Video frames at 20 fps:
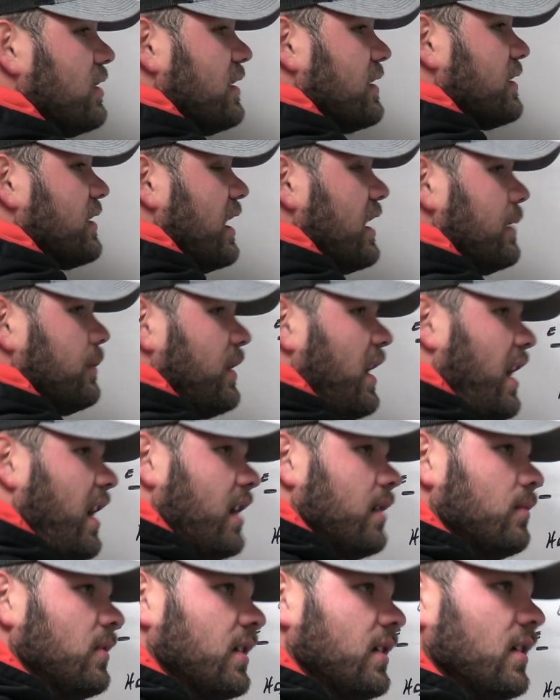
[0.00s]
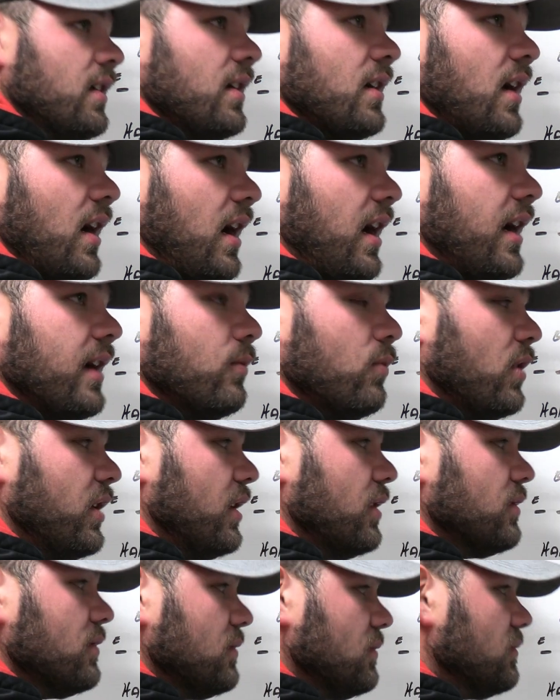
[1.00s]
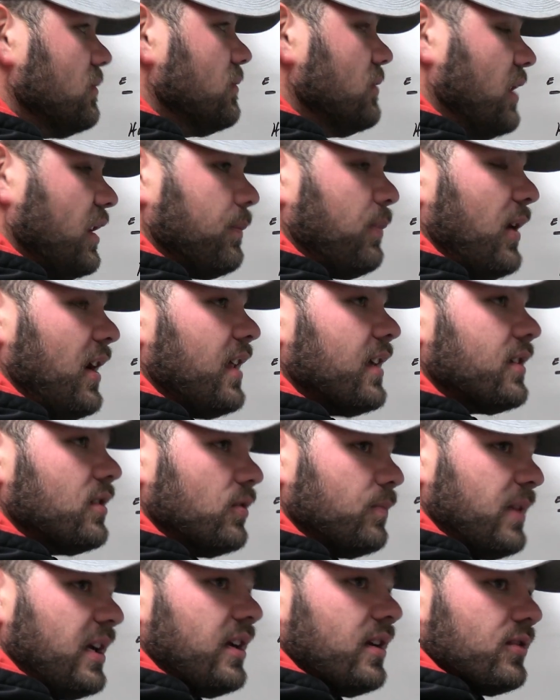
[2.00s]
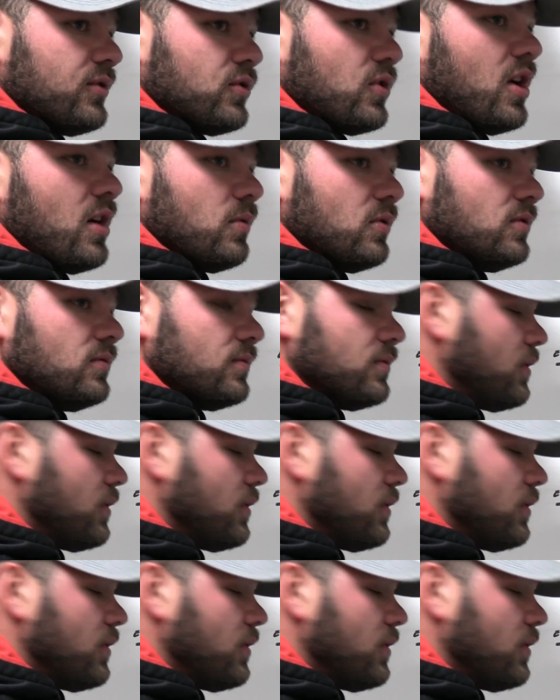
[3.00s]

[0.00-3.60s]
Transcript: to the same gap, all right, well, they're probably going to be in trouble.